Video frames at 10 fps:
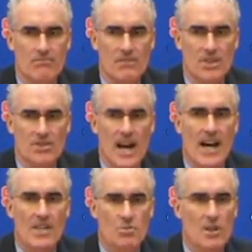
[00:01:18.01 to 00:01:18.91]
the
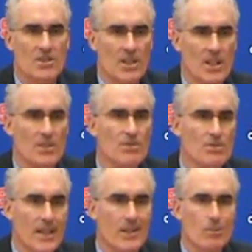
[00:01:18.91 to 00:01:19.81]
size wasn't an issue
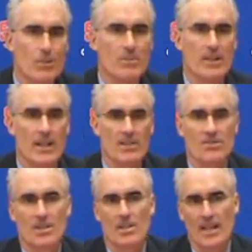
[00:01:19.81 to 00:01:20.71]
like it would be
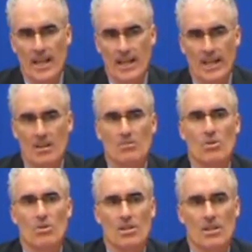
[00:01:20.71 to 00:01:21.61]
against an A&M
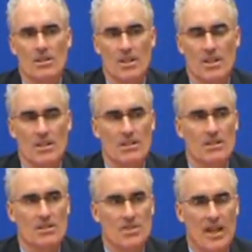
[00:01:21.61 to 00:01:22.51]
or
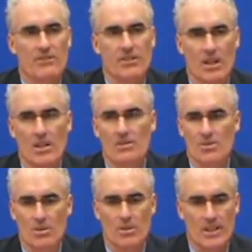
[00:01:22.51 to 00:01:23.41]
a South Florida,
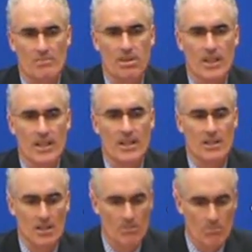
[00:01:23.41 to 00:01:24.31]
so we could play
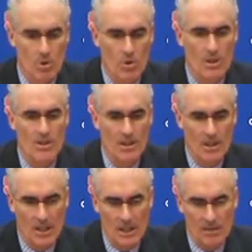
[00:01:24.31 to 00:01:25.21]
more
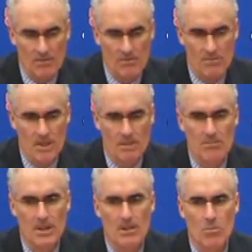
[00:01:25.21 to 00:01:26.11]
and
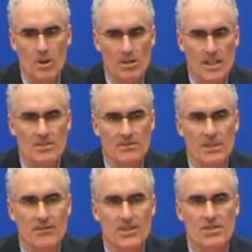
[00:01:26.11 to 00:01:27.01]
be more aggressive
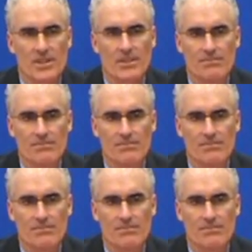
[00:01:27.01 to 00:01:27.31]
defensively.